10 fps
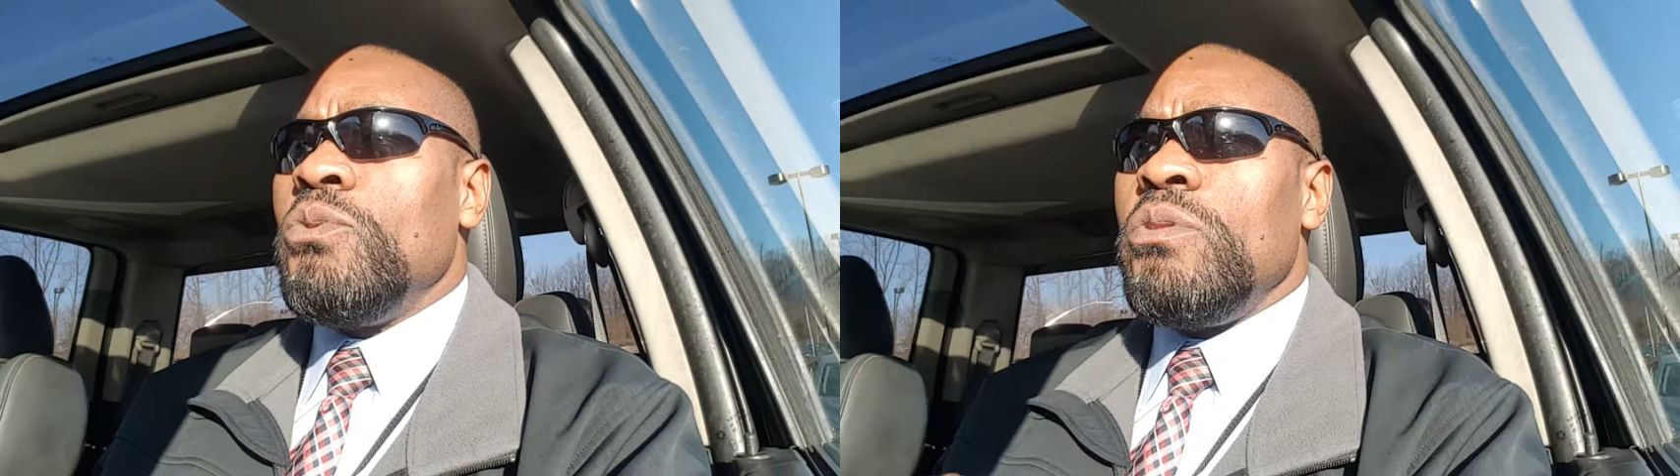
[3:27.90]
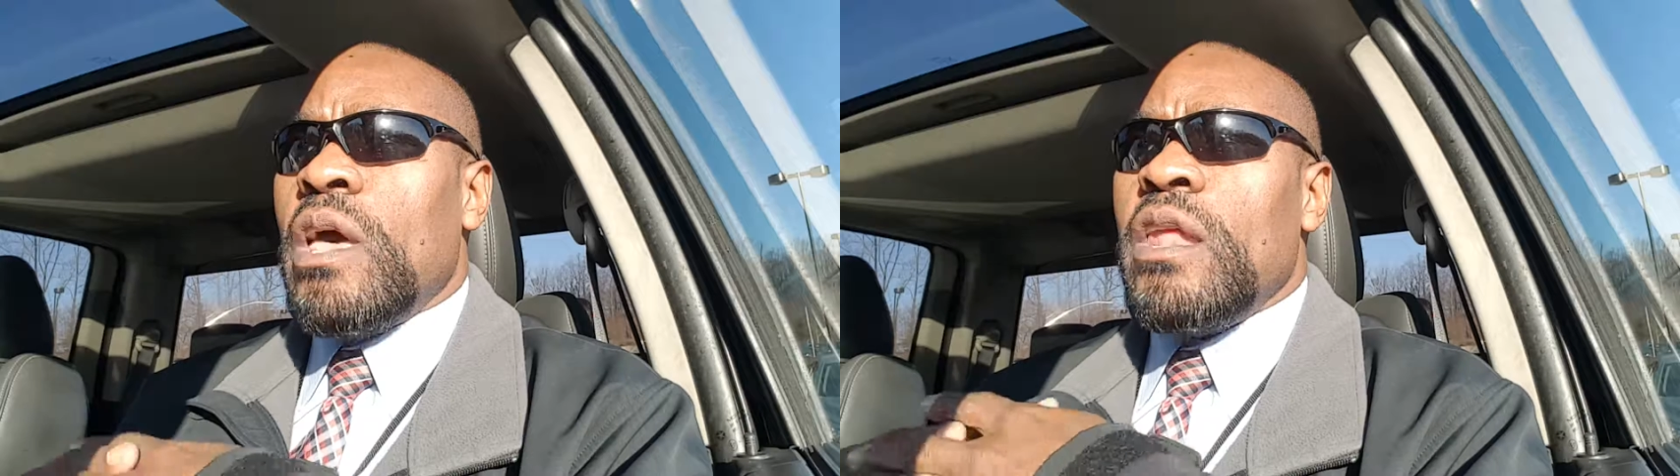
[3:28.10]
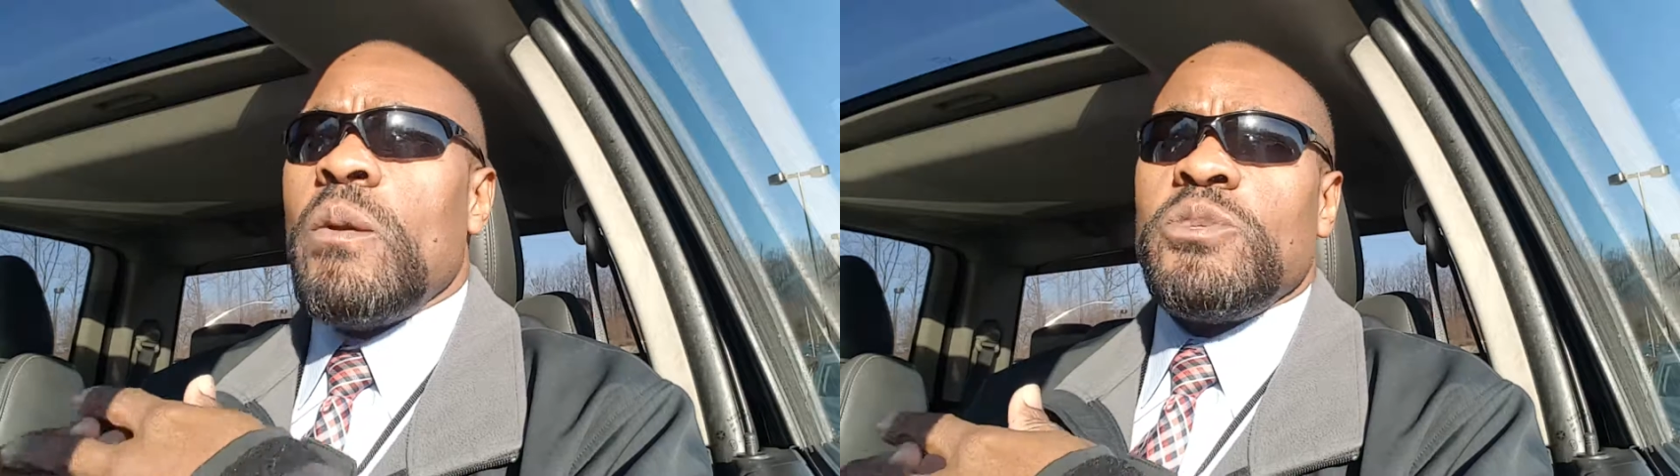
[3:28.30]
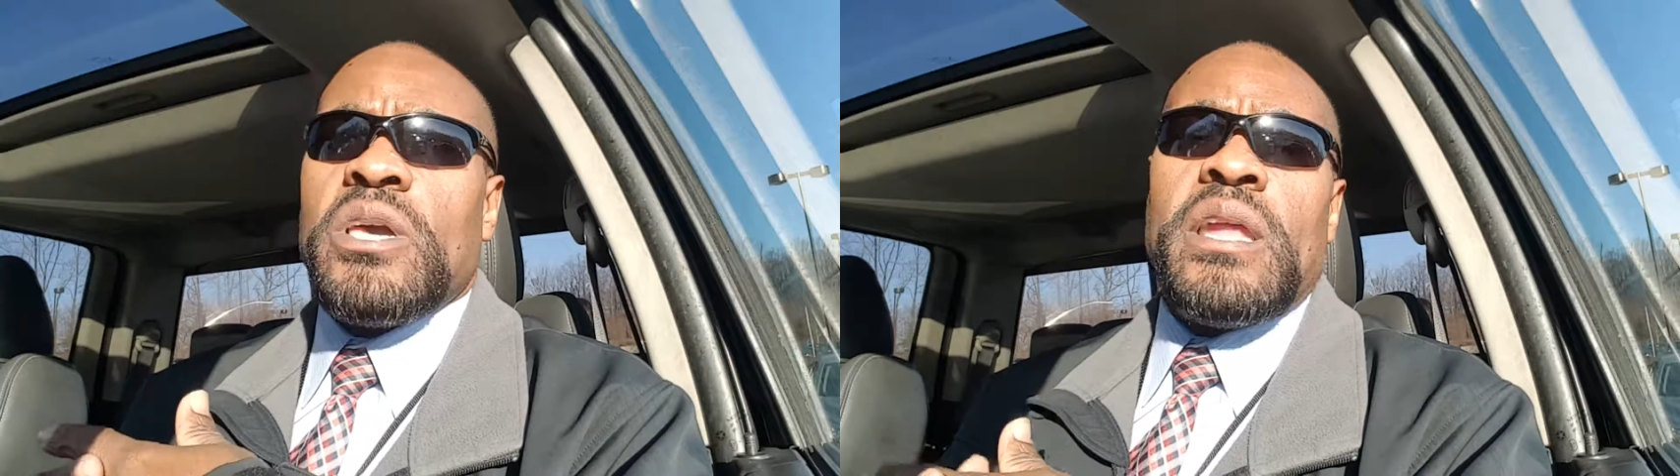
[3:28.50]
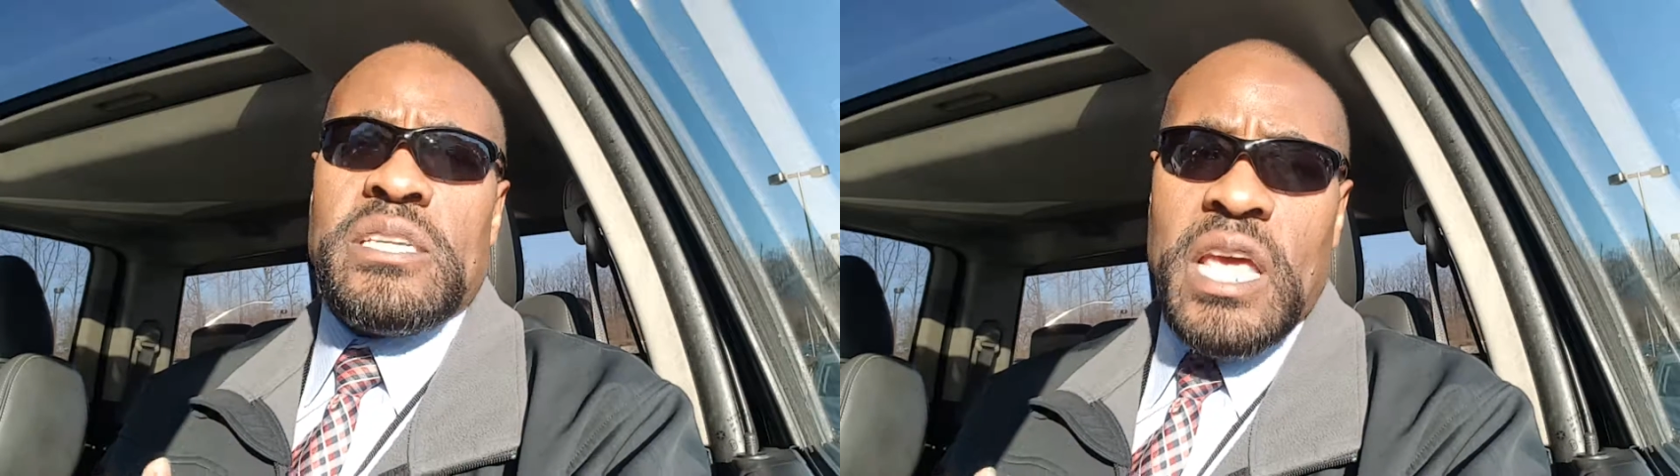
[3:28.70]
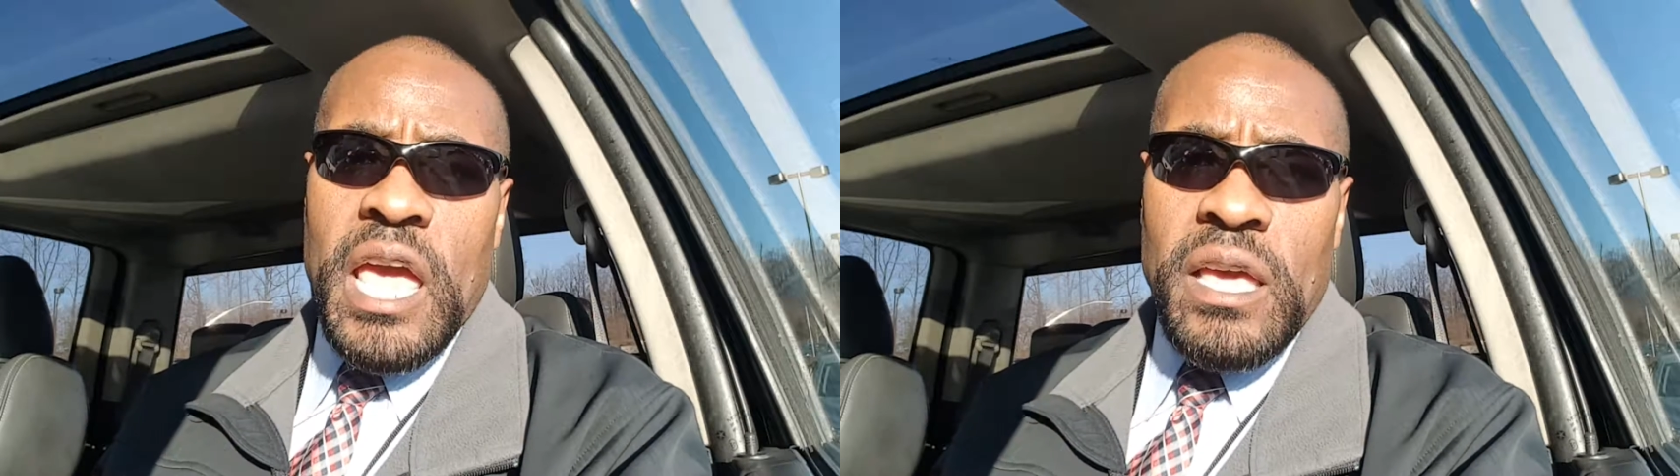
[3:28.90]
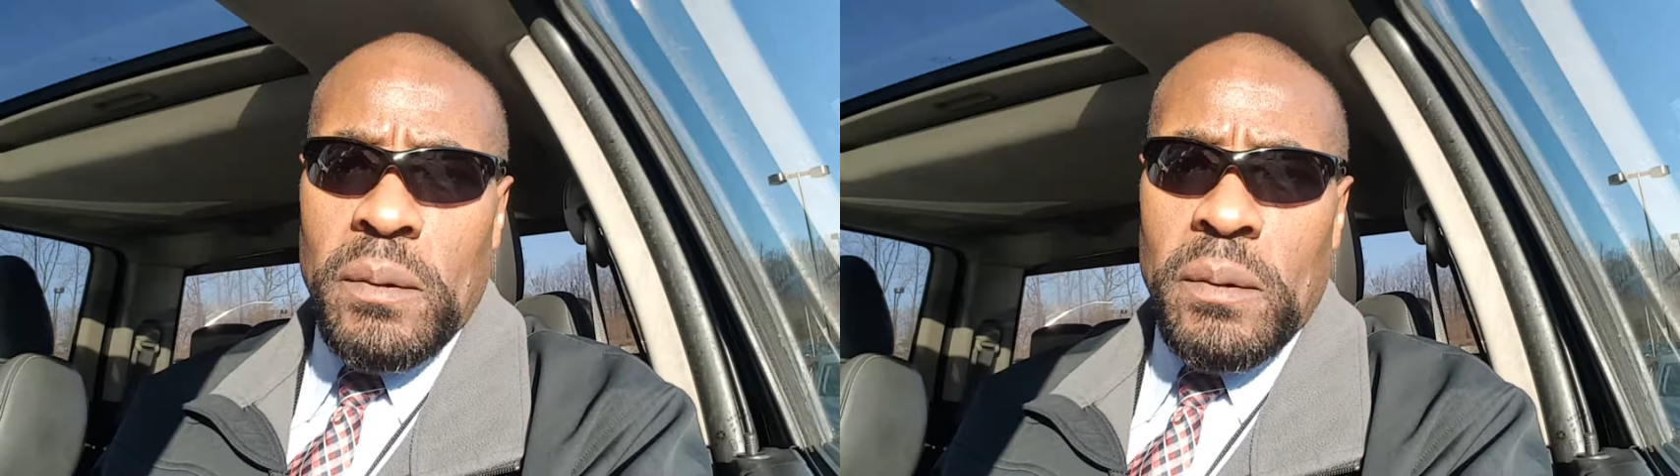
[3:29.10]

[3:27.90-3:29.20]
that it was going to take